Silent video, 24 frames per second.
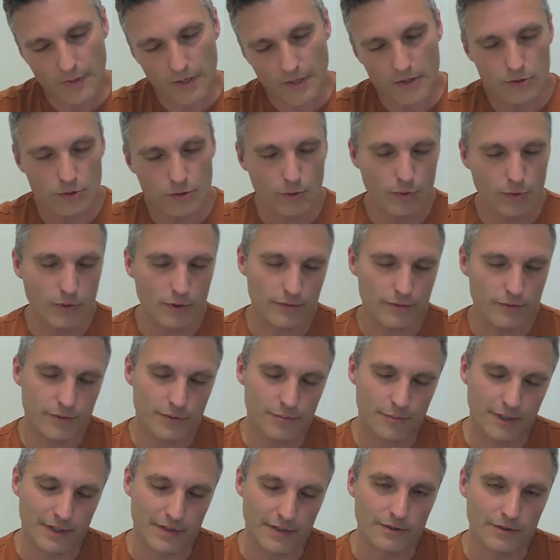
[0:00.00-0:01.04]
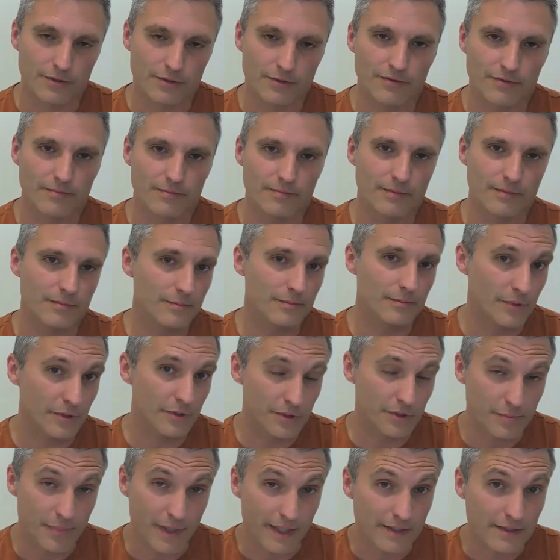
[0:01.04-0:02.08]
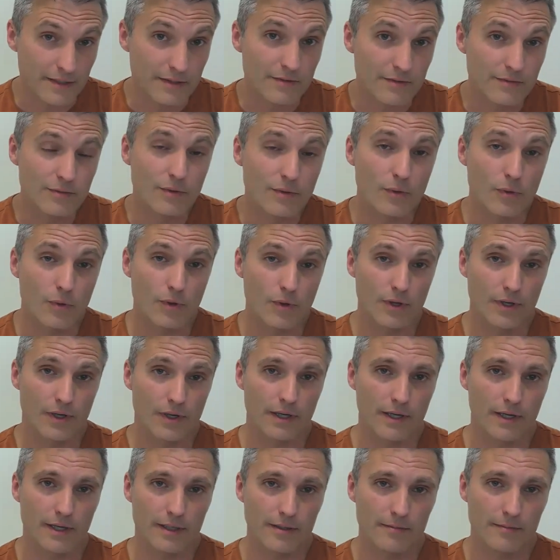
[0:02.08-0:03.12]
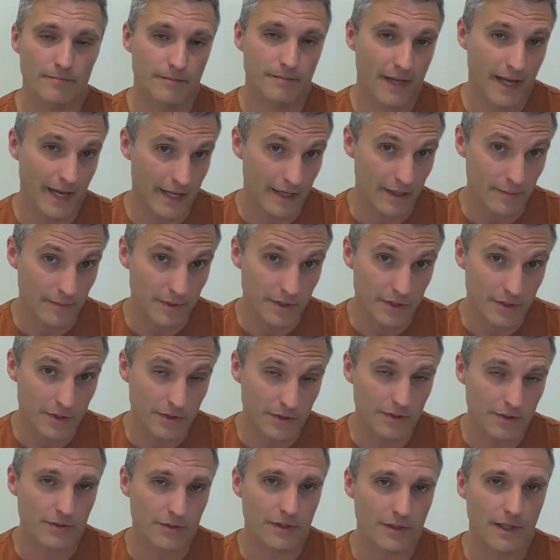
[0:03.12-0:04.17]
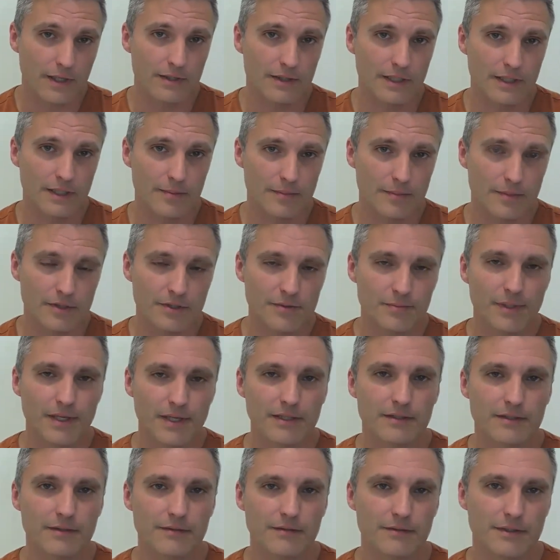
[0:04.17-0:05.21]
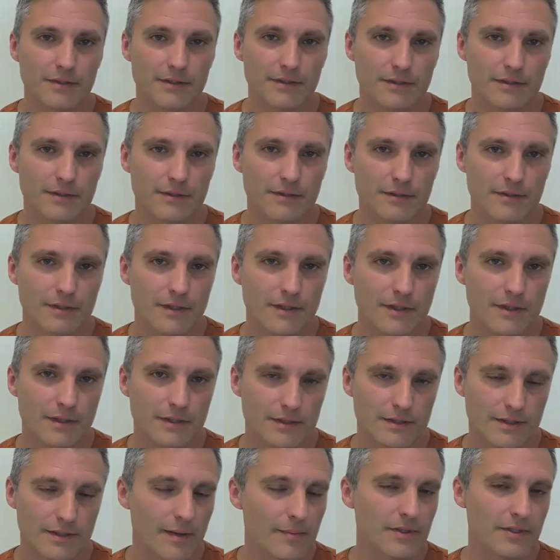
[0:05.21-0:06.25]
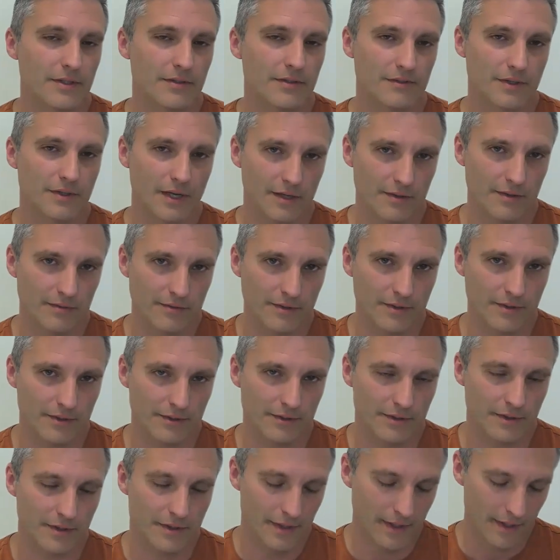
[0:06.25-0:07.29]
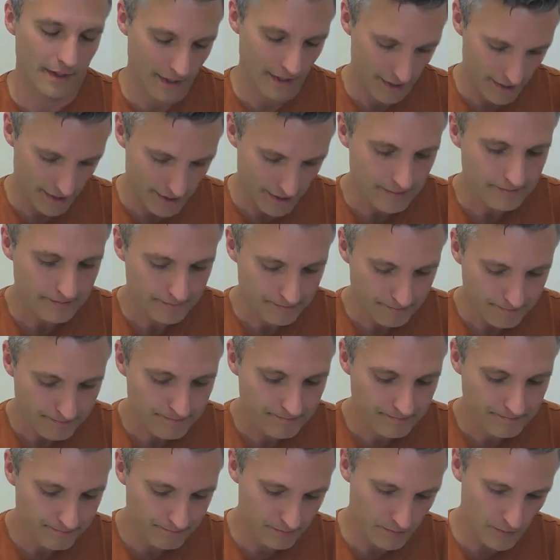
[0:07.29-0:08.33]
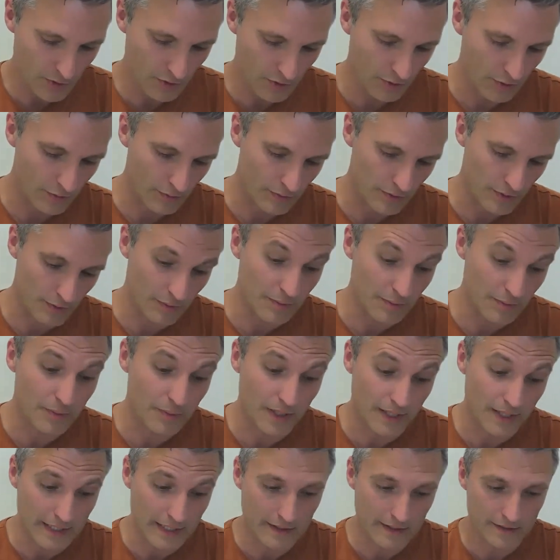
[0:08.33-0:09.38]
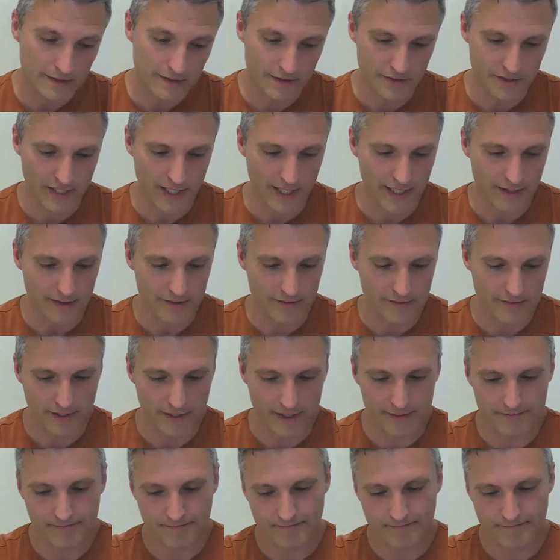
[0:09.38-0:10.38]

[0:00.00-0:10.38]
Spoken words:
so-called spiritual perspective or animist, earth-honoring perspective to the topic of conflict. So there'll be plenty to say, right?